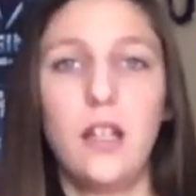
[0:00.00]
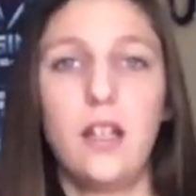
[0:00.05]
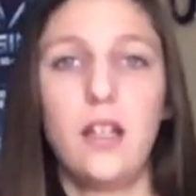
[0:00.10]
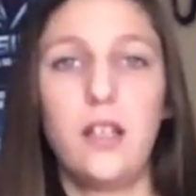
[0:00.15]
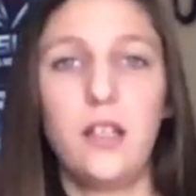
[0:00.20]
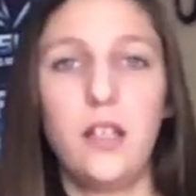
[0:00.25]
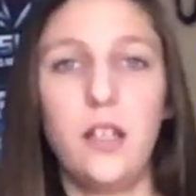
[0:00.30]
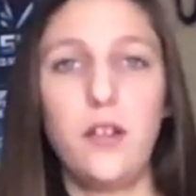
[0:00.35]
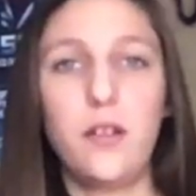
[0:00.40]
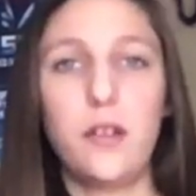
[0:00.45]

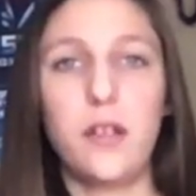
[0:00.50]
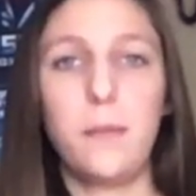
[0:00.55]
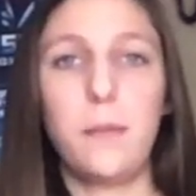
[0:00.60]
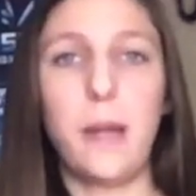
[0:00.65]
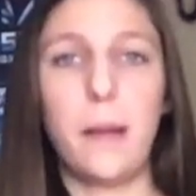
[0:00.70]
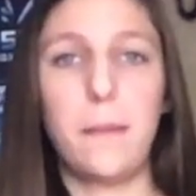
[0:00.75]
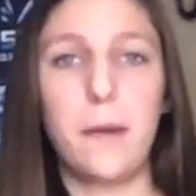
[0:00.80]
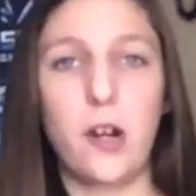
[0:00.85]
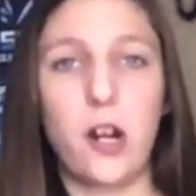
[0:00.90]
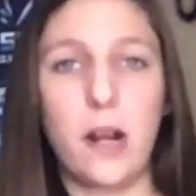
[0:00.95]
Using
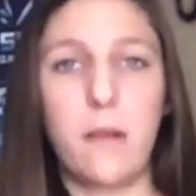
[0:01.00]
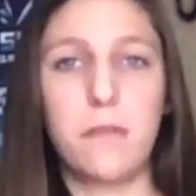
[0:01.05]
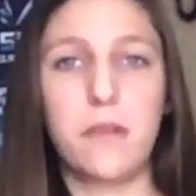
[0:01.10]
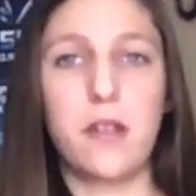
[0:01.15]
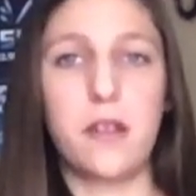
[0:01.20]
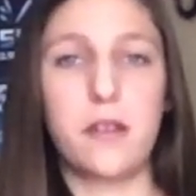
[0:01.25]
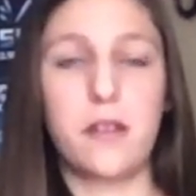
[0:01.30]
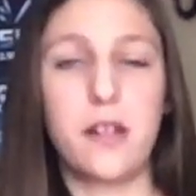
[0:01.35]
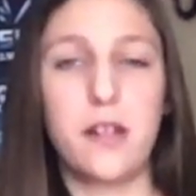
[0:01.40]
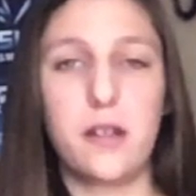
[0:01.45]
mammograms
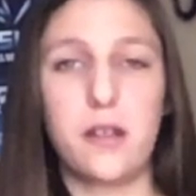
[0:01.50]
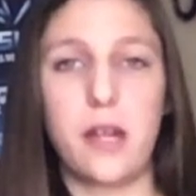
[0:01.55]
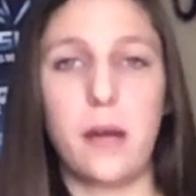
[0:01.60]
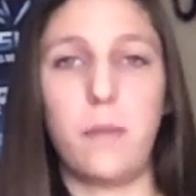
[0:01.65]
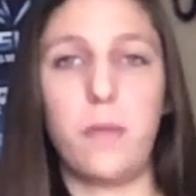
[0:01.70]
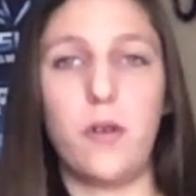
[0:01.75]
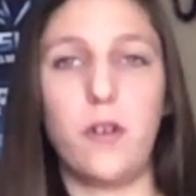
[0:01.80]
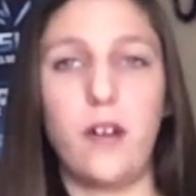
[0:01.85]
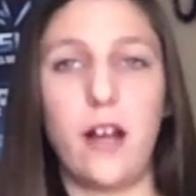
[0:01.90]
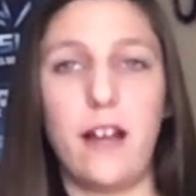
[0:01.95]
as an
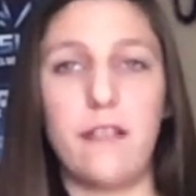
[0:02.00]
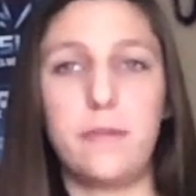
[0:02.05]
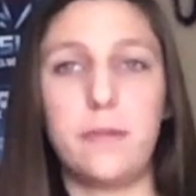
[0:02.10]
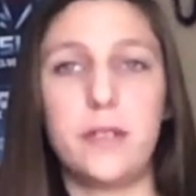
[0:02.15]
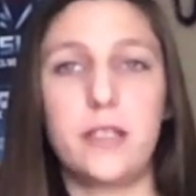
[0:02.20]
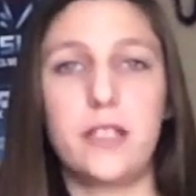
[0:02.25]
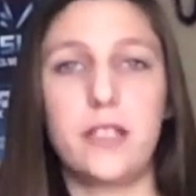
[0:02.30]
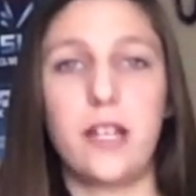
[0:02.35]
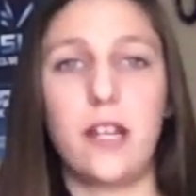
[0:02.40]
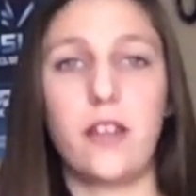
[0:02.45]
example, I've
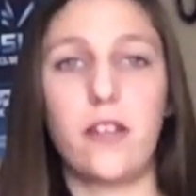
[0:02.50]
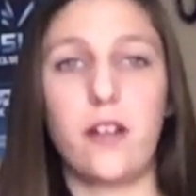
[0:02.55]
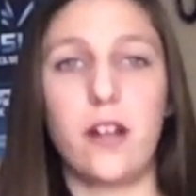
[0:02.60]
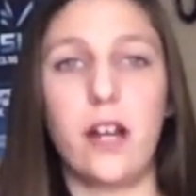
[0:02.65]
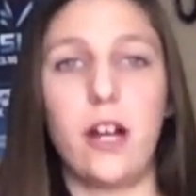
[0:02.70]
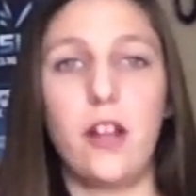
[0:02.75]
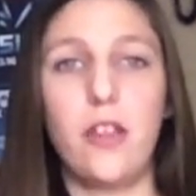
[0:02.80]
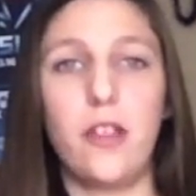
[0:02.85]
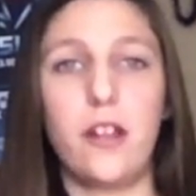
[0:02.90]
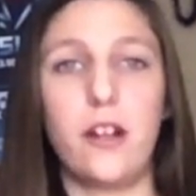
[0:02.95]
put together a
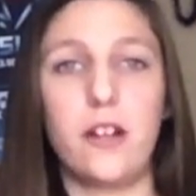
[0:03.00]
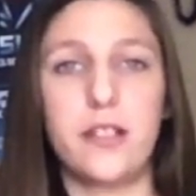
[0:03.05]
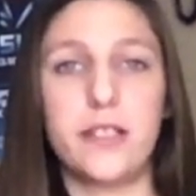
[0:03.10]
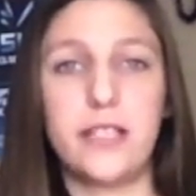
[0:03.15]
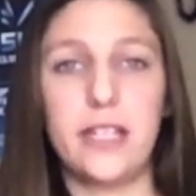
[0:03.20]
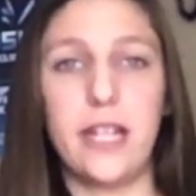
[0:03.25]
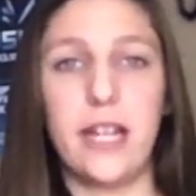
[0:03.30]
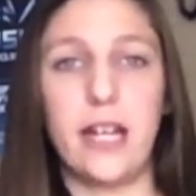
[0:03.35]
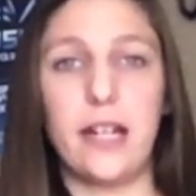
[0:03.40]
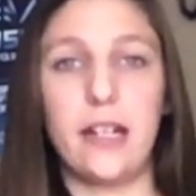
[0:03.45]
health
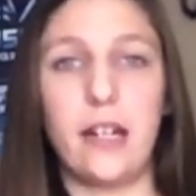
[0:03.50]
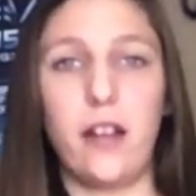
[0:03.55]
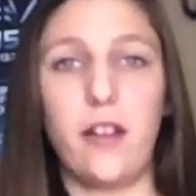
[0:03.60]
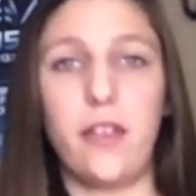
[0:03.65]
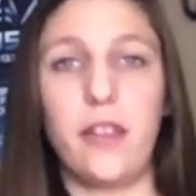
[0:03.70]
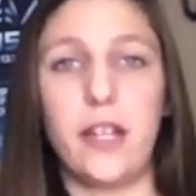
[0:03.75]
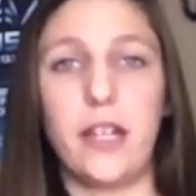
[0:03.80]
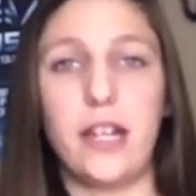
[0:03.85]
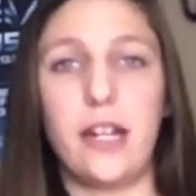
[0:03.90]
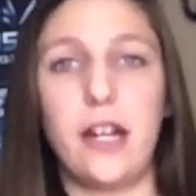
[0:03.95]
literacy
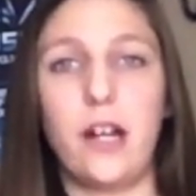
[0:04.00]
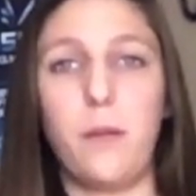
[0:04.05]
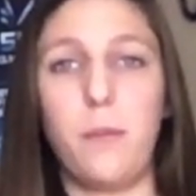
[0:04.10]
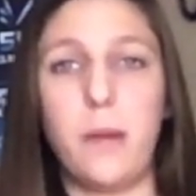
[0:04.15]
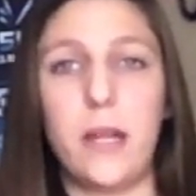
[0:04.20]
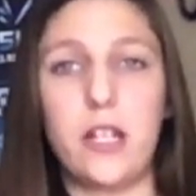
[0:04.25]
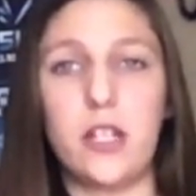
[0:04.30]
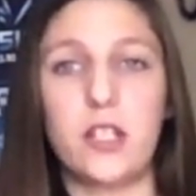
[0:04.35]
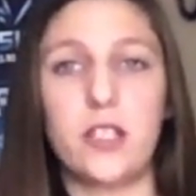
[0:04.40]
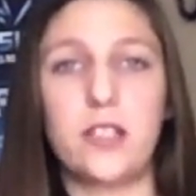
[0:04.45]
handout that can help
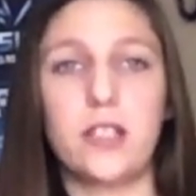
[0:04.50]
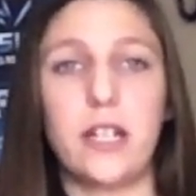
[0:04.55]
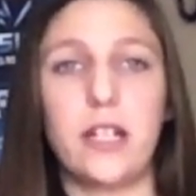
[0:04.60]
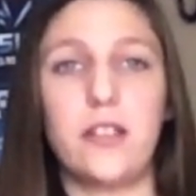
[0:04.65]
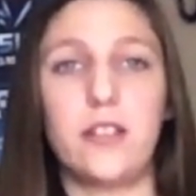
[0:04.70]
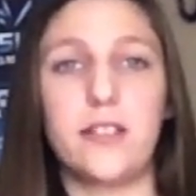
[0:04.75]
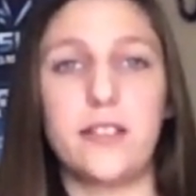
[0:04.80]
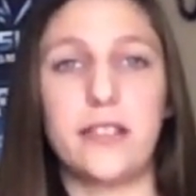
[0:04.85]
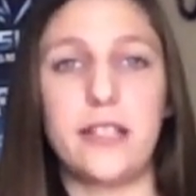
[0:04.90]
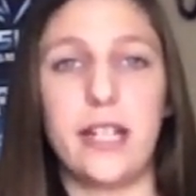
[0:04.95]
patients
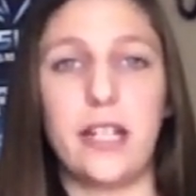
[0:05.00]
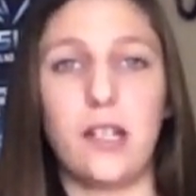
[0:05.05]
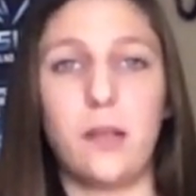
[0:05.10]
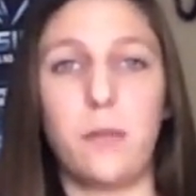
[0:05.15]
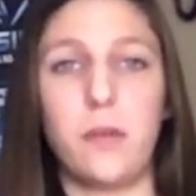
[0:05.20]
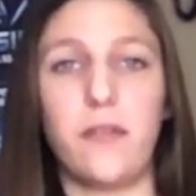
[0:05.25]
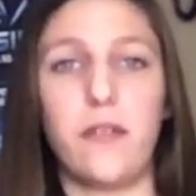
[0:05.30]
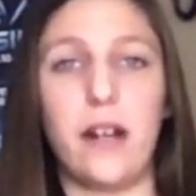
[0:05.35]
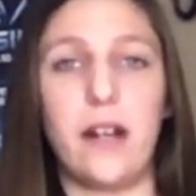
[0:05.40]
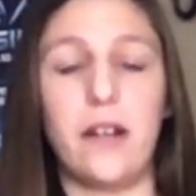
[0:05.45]
understand the
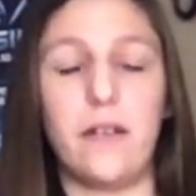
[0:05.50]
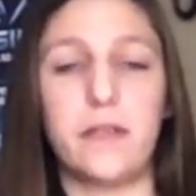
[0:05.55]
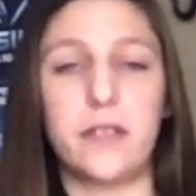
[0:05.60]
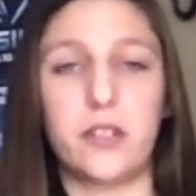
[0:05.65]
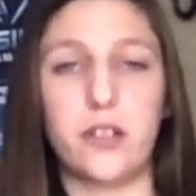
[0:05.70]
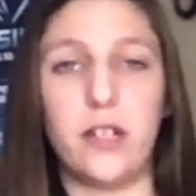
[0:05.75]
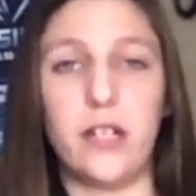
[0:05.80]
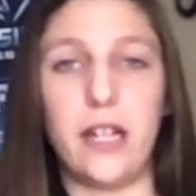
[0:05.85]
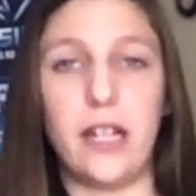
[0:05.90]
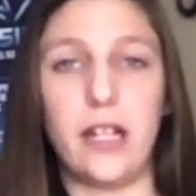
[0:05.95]
preventative
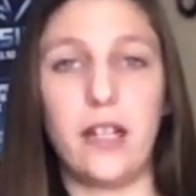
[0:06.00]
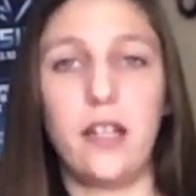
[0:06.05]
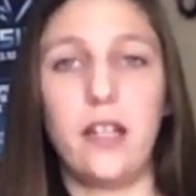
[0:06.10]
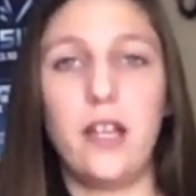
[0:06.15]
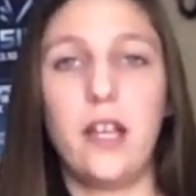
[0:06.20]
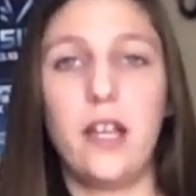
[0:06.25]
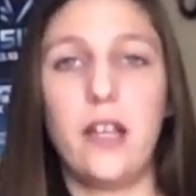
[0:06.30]
screening.